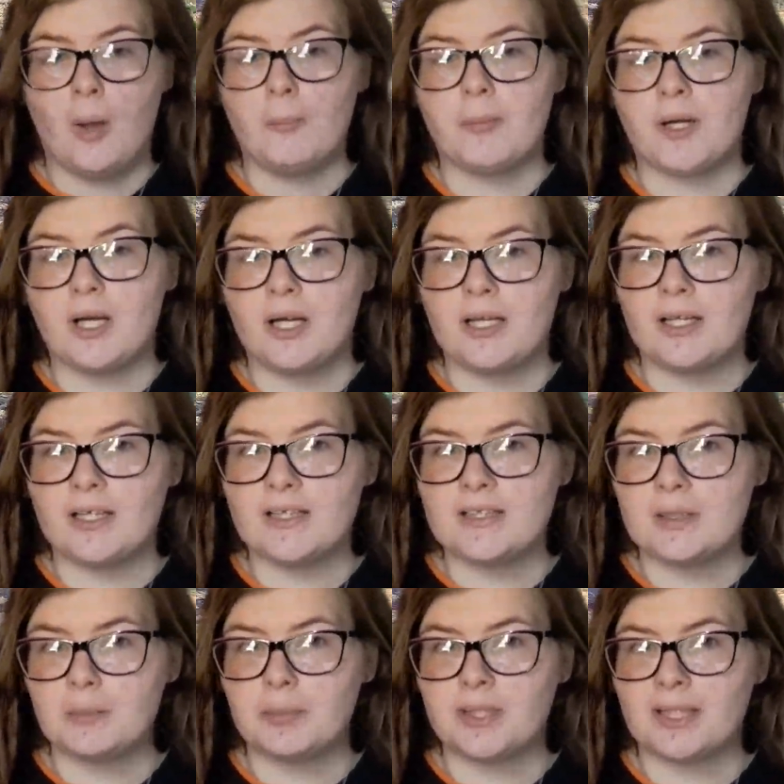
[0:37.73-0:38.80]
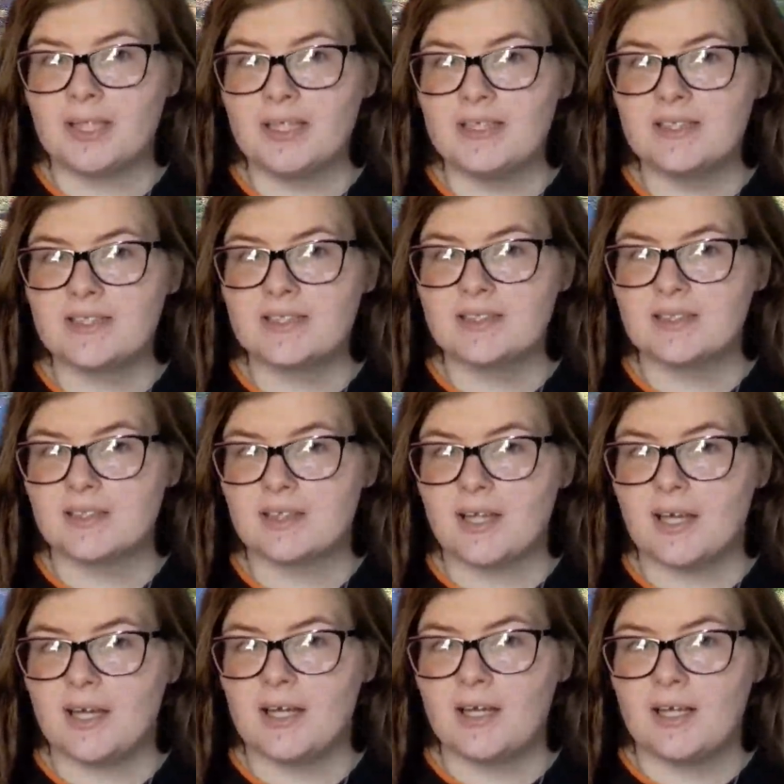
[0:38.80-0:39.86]
But it's a place
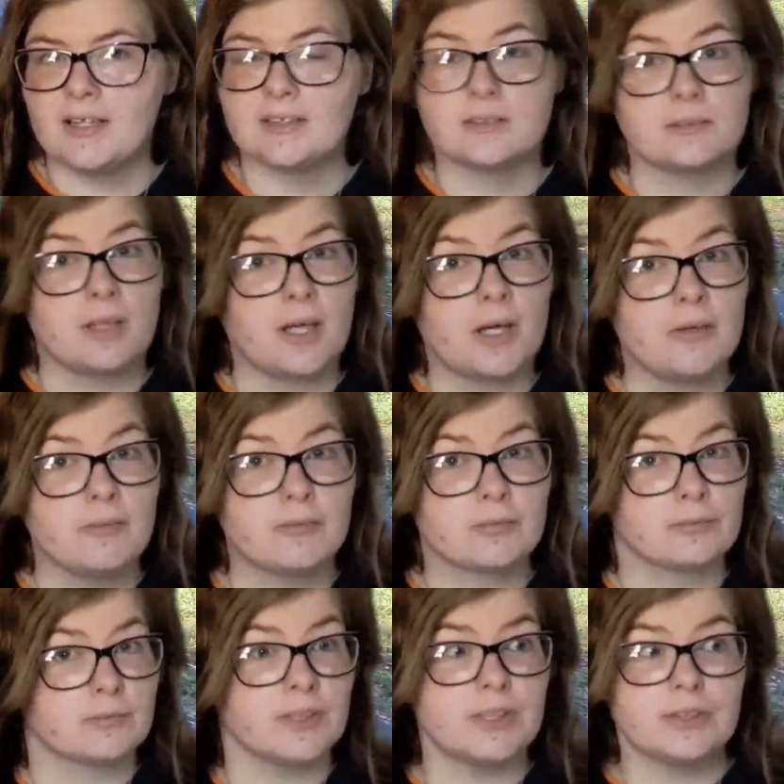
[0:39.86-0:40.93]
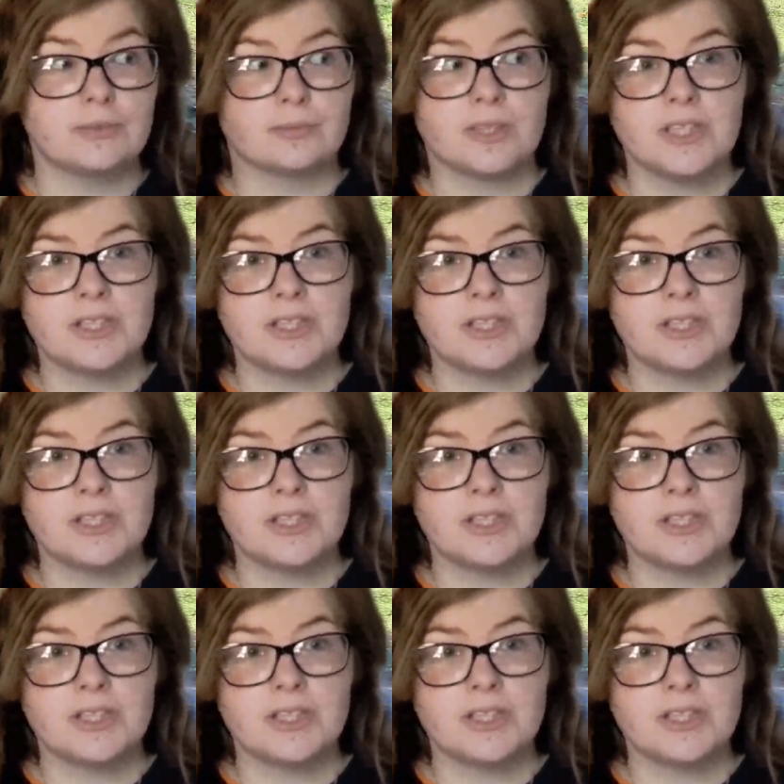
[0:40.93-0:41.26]
that has a lot of rich